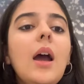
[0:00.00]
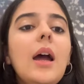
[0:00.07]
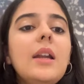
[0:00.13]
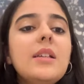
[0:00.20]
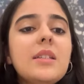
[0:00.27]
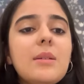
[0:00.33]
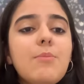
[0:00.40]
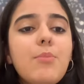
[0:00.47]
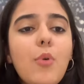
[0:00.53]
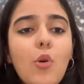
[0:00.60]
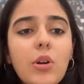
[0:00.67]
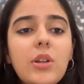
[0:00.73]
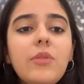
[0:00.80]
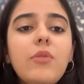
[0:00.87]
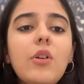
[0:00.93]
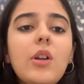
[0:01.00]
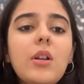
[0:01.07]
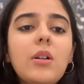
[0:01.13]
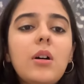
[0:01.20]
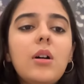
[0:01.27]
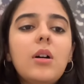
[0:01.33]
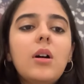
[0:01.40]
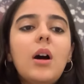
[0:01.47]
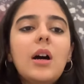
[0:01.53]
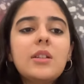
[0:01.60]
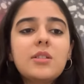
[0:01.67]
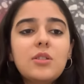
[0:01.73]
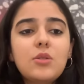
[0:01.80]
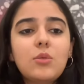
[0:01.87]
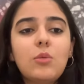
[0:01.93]
It is important for
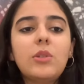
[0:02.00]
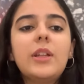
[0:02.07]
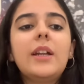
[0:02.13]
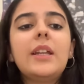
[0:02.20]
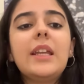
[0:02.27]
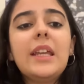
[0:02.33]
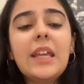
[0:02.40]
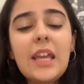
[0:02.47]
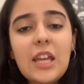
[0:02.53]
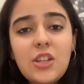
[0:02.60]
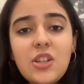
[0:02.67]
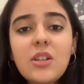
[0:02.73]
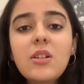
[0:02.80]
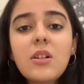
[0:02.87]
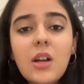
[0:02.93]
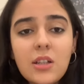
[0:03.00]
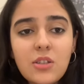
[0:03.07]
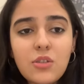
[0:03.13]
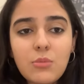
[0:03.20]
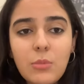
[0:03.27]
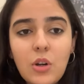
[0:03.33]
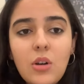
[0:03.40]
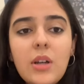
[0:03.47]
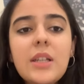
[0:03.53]
us to know that engaging a customer